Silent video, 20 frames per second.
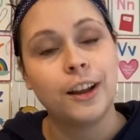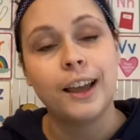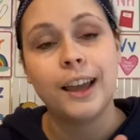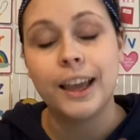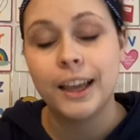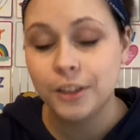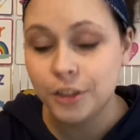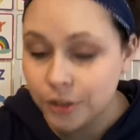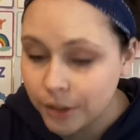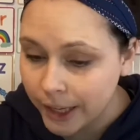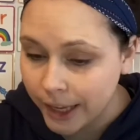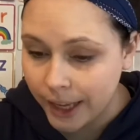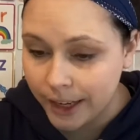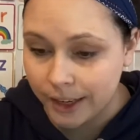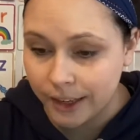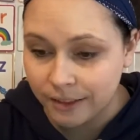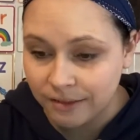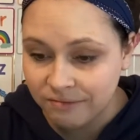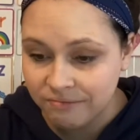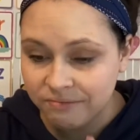
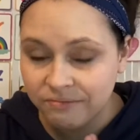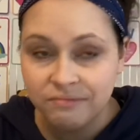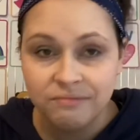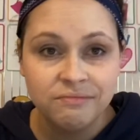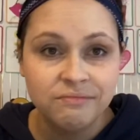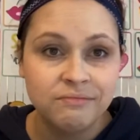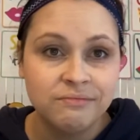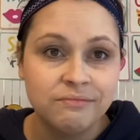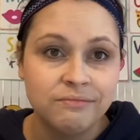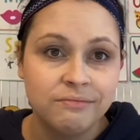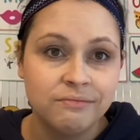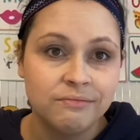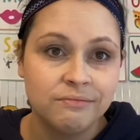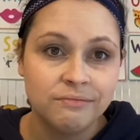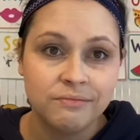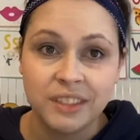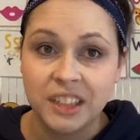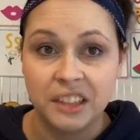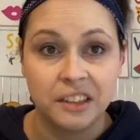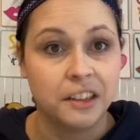educated,
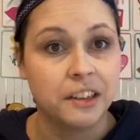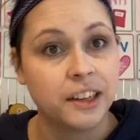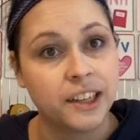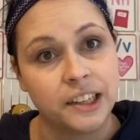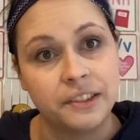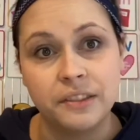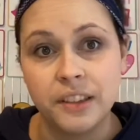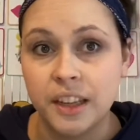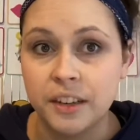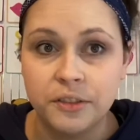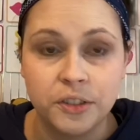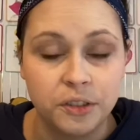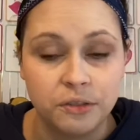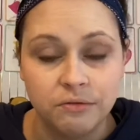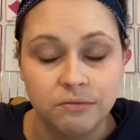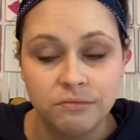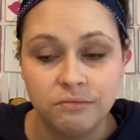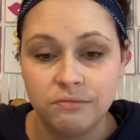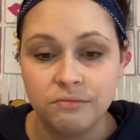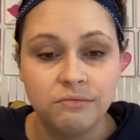you're not gonna have a lot of food.
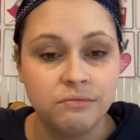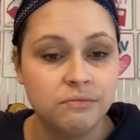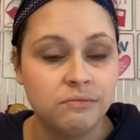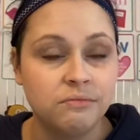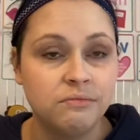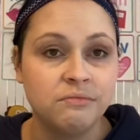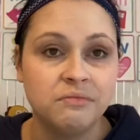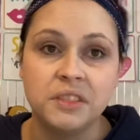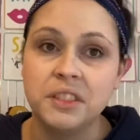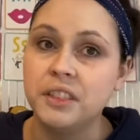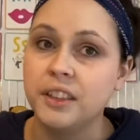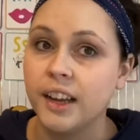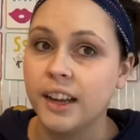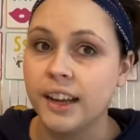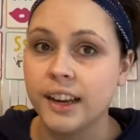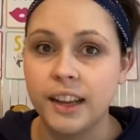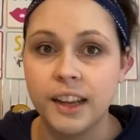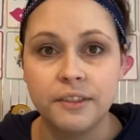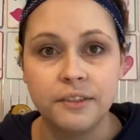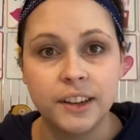You're not gonna
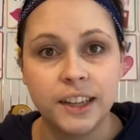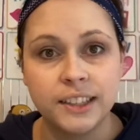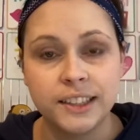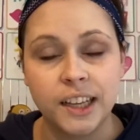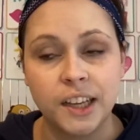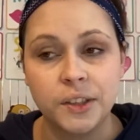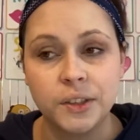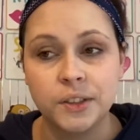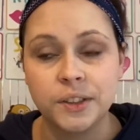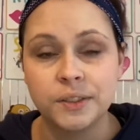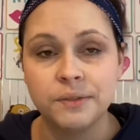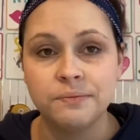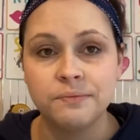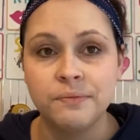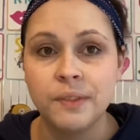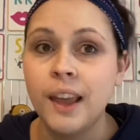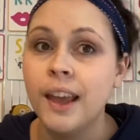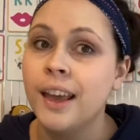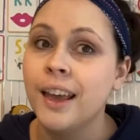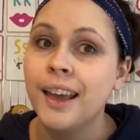have a nice house.
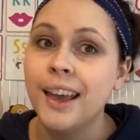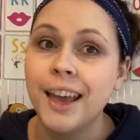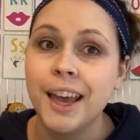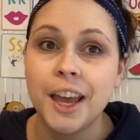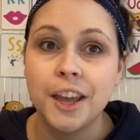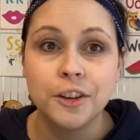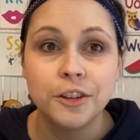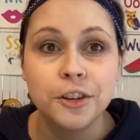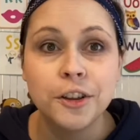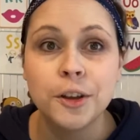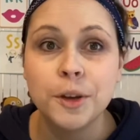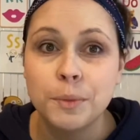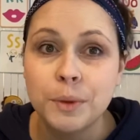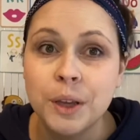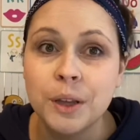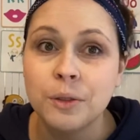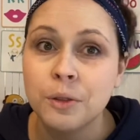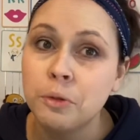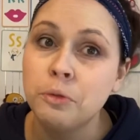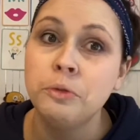And you're gonna be
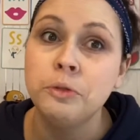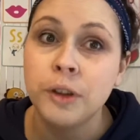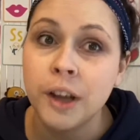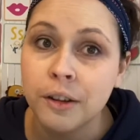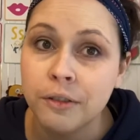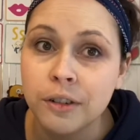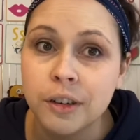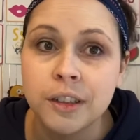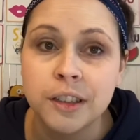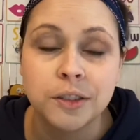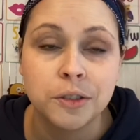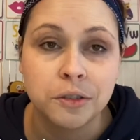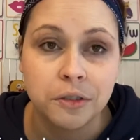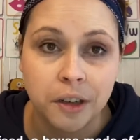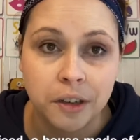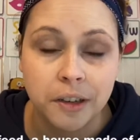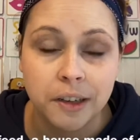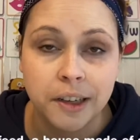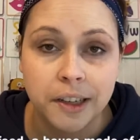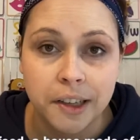alone forever because you're not
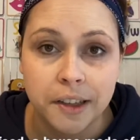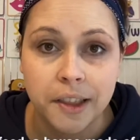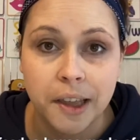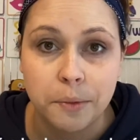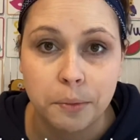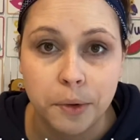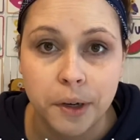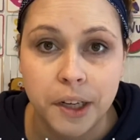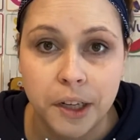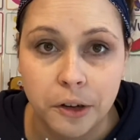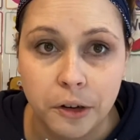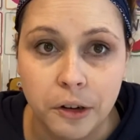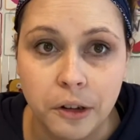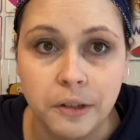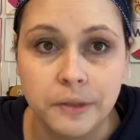gonna get that pretty girl.